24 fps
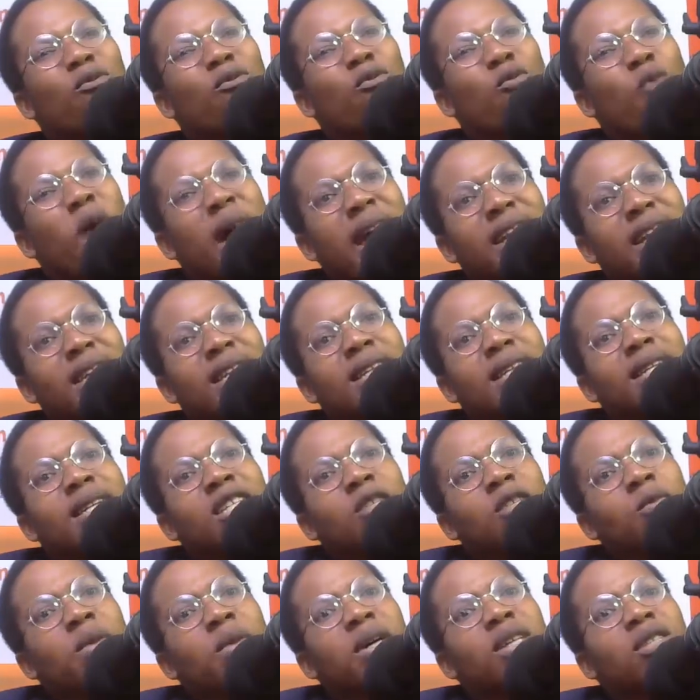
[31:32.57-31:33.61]
why did
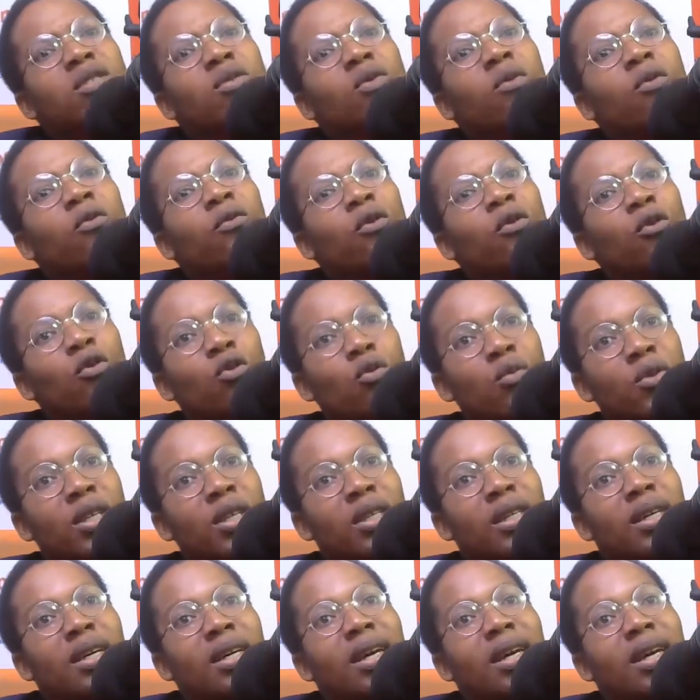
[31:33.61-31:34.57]
this person unfollow me